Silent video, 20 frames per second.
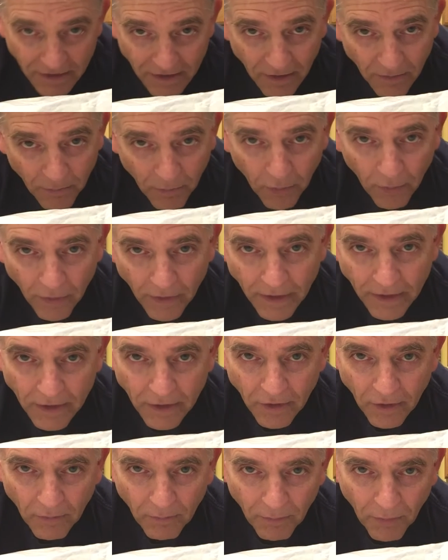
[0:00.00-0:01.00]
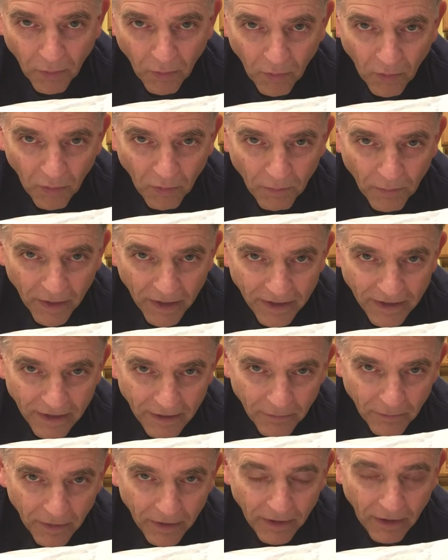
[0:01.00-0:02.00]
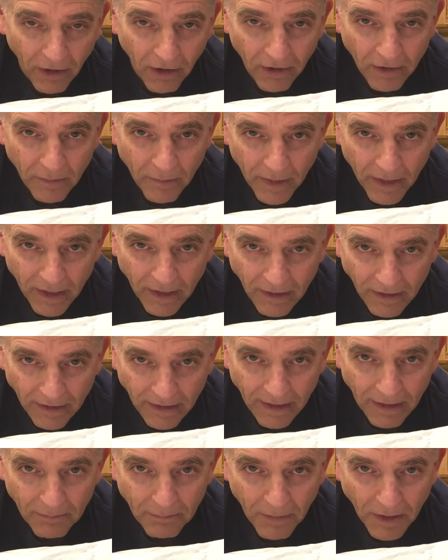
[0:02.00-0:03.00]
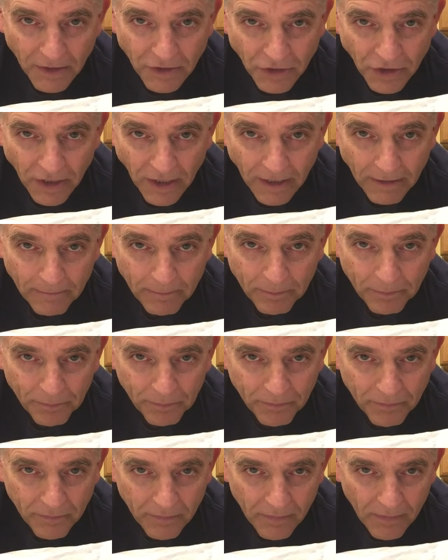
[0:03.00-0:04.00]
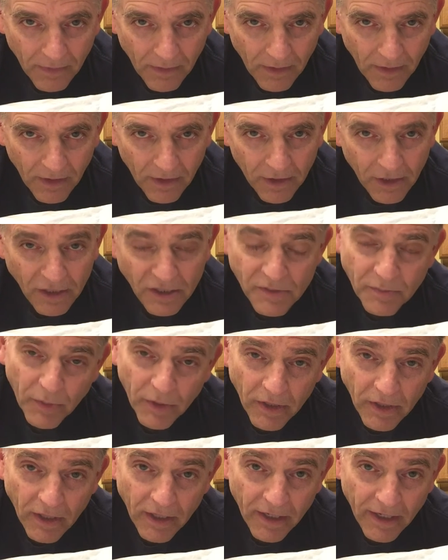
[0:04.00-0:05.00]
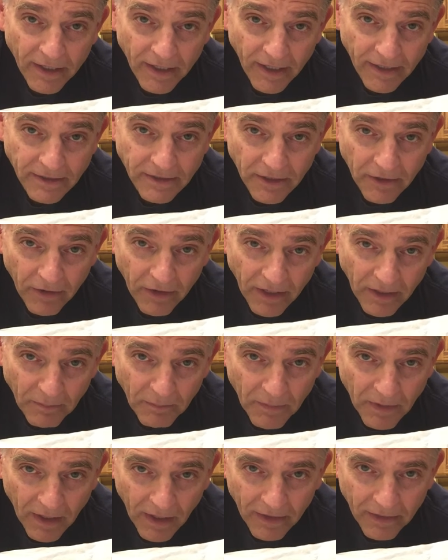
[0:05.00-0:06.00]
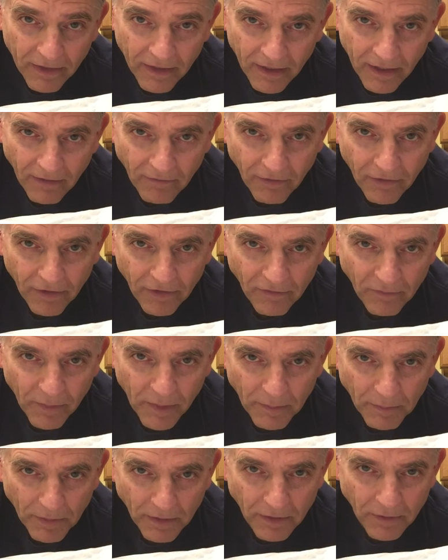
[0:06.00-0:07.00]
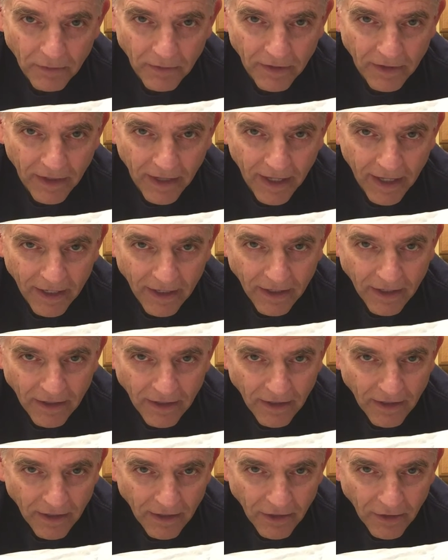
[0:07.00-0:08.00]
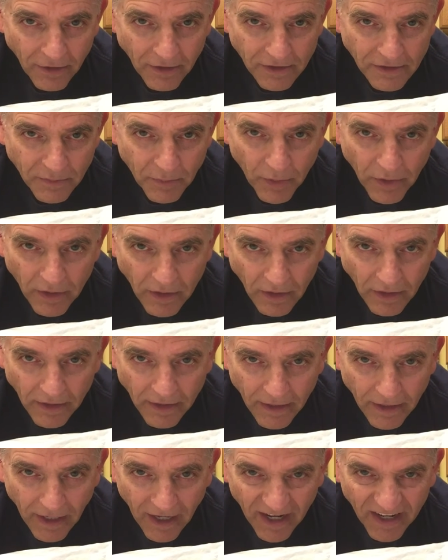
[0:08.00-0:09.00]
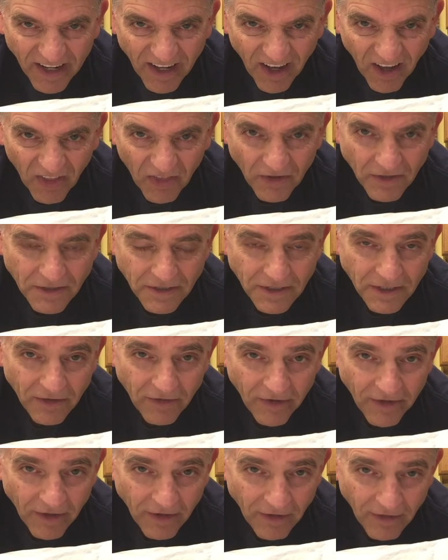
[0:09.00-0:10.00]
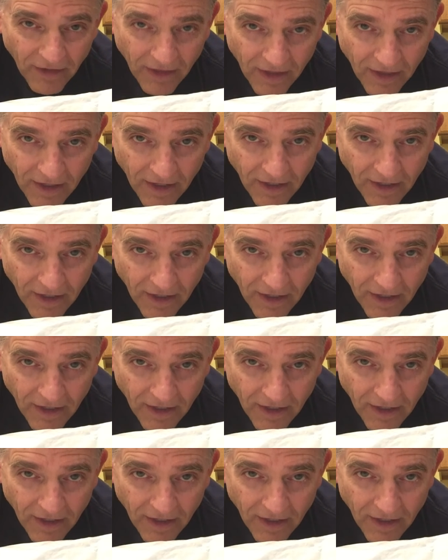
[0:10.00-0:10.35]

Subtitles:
still pour it into your bowl, but it would automatically get mushy. You could sprinkle it on ice cream. I think I've heard of people doing that. You could sprinkle it on other cereal.